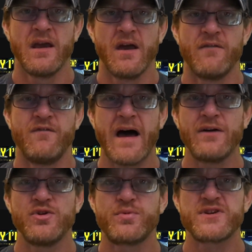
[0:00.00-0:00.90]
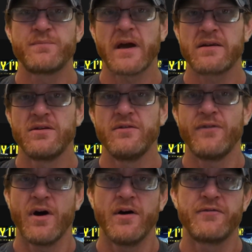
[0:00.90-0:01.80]
value perspective
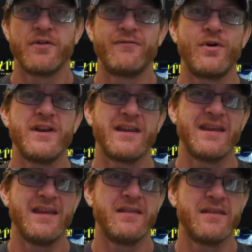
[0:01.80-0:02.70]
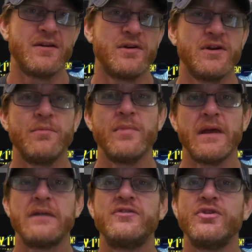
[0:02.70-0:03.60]
of converting Ethereum
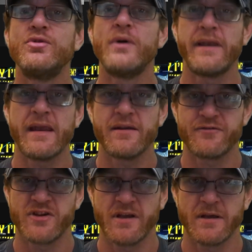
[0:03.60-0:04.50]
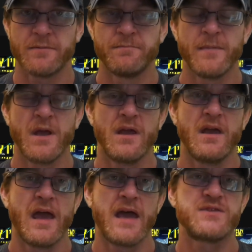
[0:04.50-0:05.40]
into an NFT.
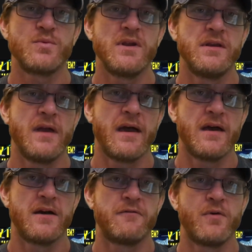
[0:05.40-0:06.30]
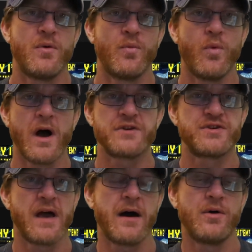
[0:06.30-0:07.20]
As we have
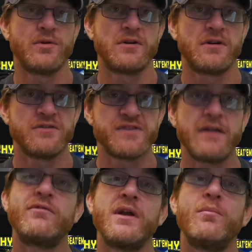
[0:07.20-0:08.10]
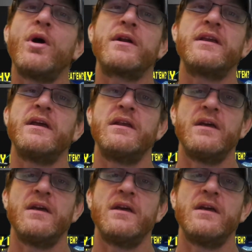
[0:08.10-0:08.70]
watched our Zed Run market